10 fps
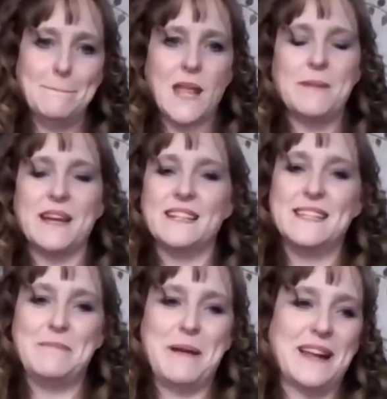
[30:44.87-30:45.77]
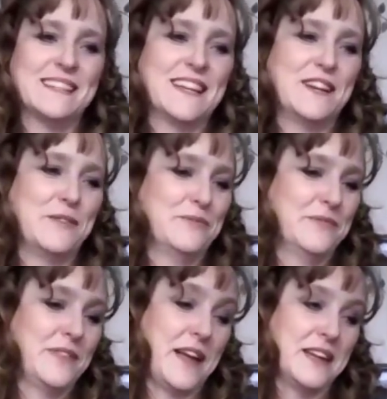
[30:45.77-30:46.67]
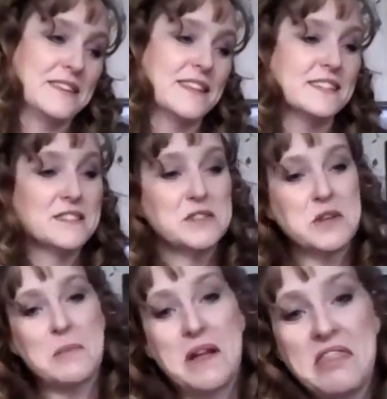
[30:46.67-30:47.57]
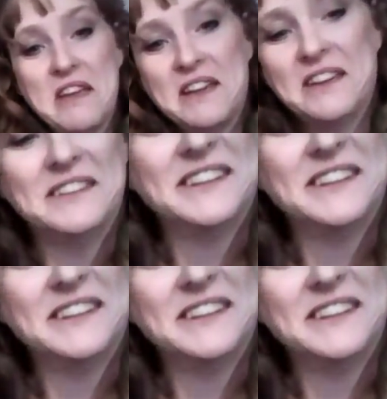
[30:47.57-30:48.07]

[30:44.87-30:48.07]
I'm not going to say bad because I don't like it. That's not my thing.